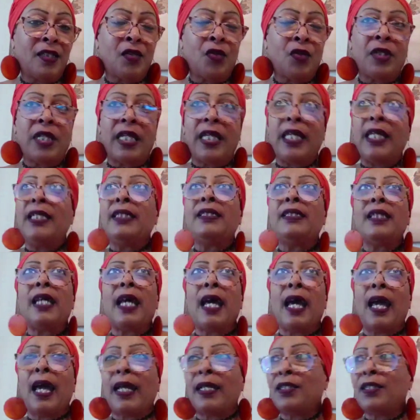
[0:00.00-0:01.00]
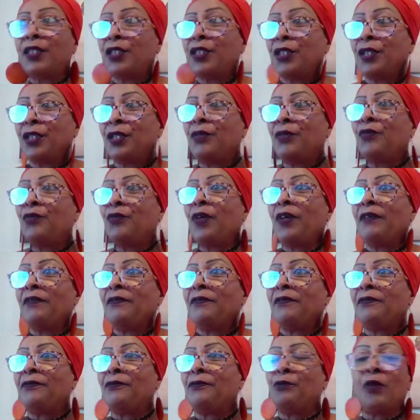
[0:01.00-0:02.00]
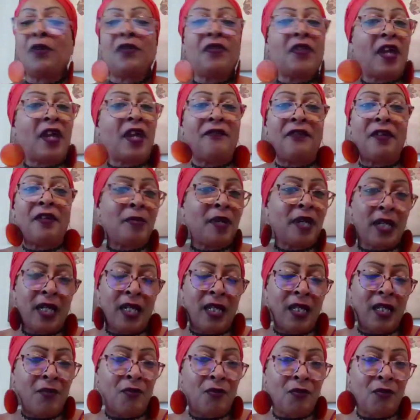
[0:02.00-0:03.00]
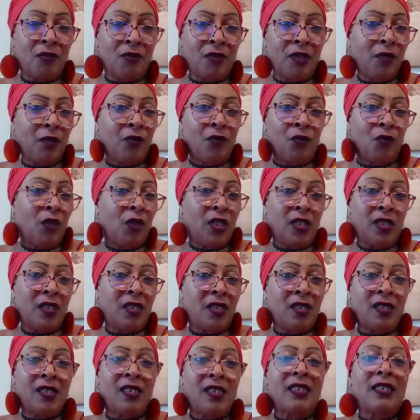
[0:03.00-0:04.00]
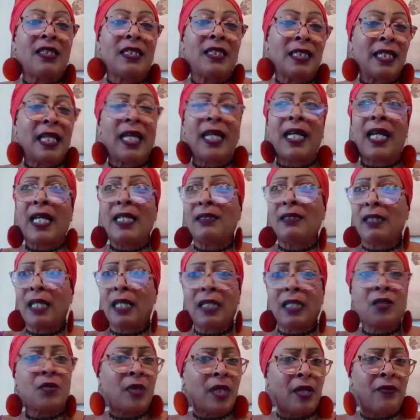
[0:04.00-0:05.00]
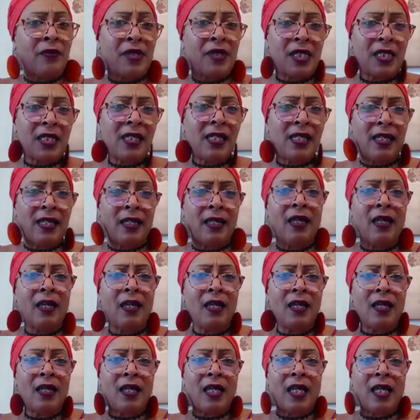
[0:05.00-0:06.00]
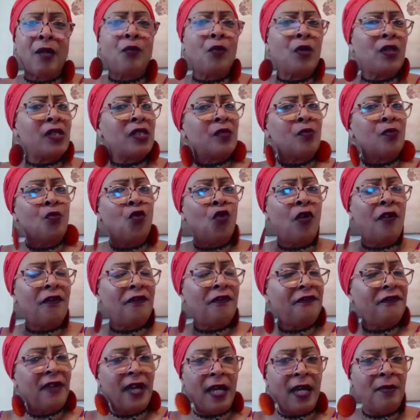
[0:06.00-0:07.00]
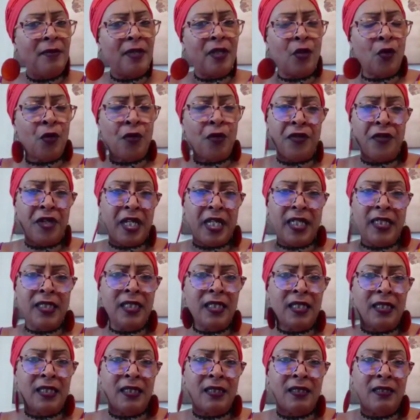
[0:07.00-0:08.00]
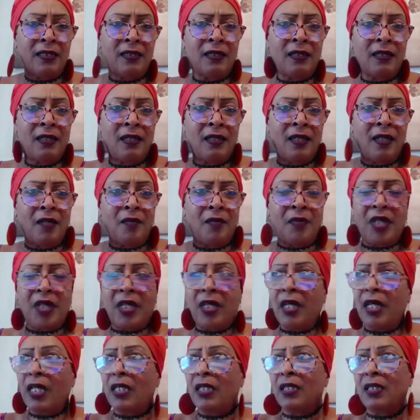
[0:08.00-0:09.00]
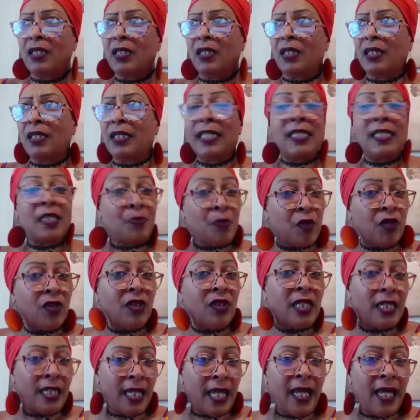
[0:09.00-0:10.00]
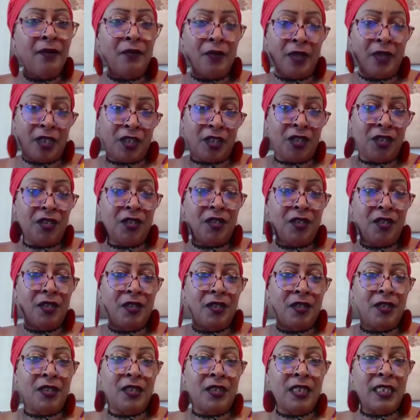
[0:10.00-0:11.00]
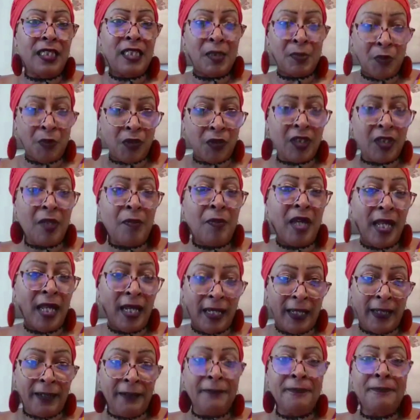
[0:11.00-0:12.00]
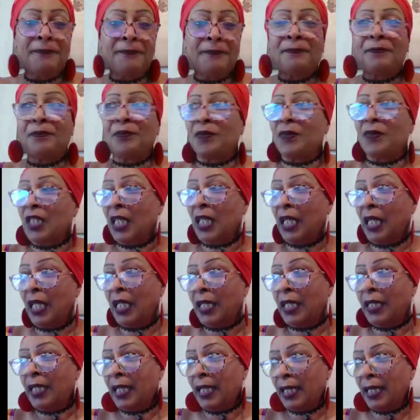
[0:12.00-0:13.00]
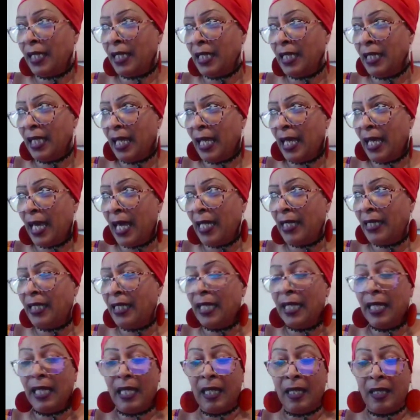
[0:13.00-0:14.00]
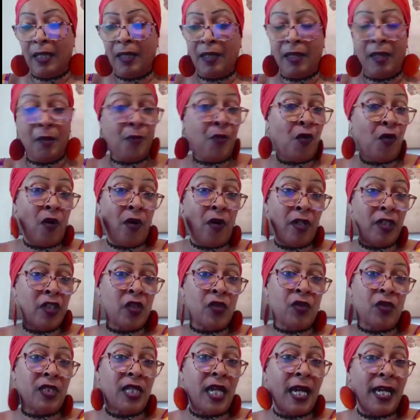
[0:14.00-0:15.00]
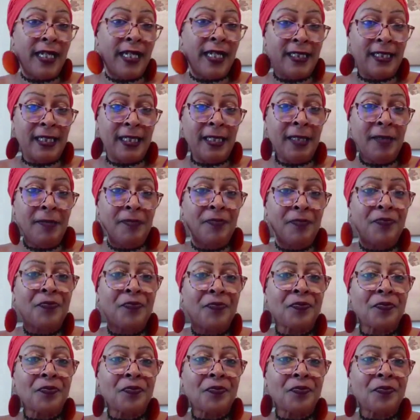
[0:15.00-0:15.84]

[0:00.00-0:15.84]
So the interaction with everybody was that's what I was saying. It was more family oriented because they spoke the language, they spoke the Pele, and I think they had the Poorer Society.